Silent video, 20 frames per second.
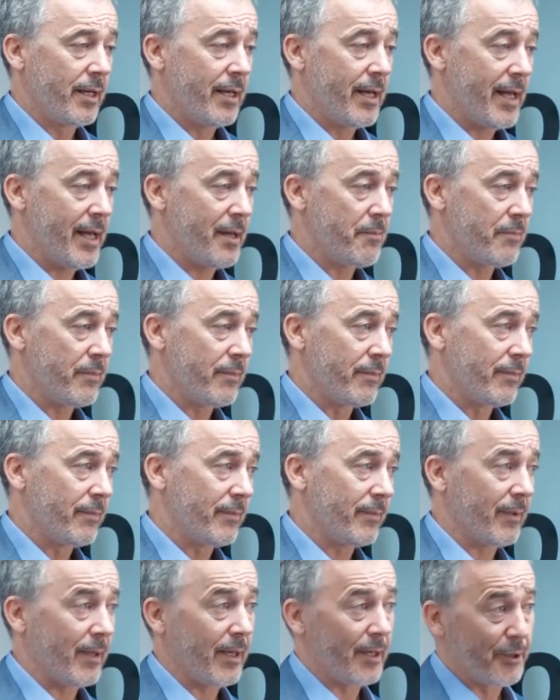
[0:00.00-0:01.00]
him
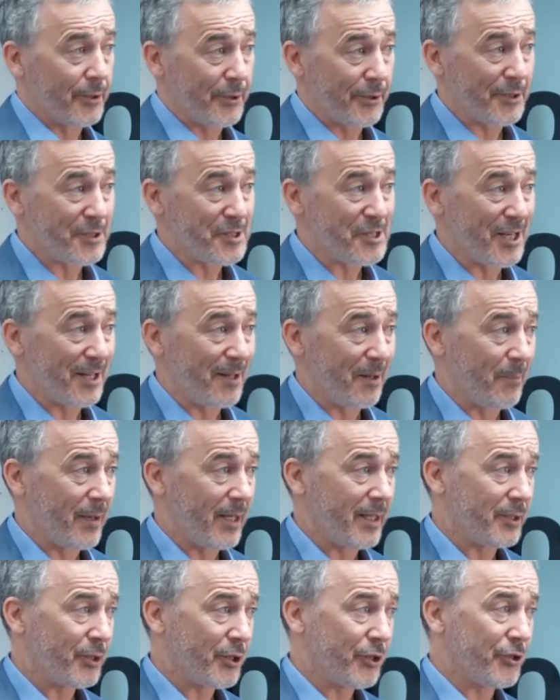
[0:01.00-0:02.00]
and another
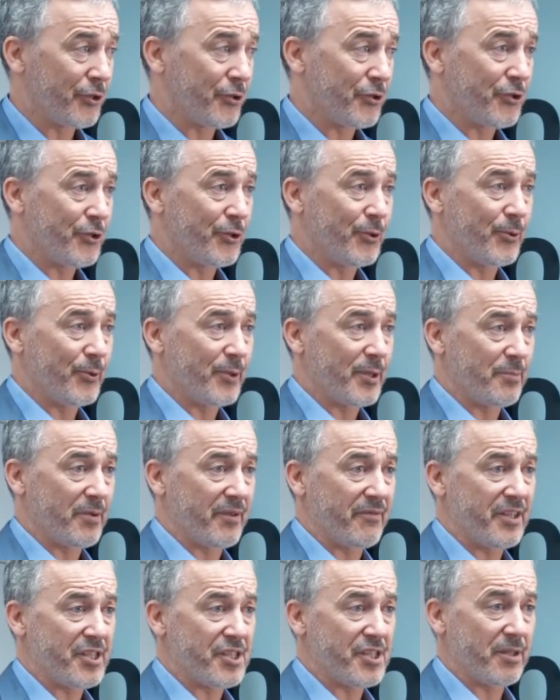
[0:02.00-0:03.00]
gentleman controlled the
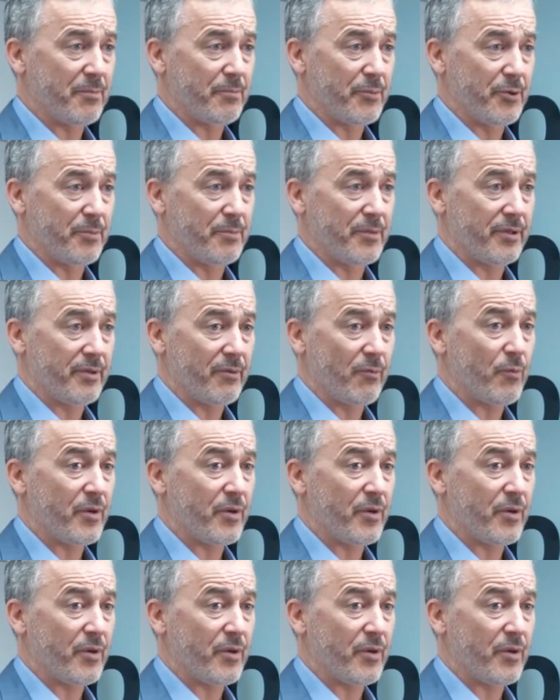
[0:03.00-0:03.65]
provisional movement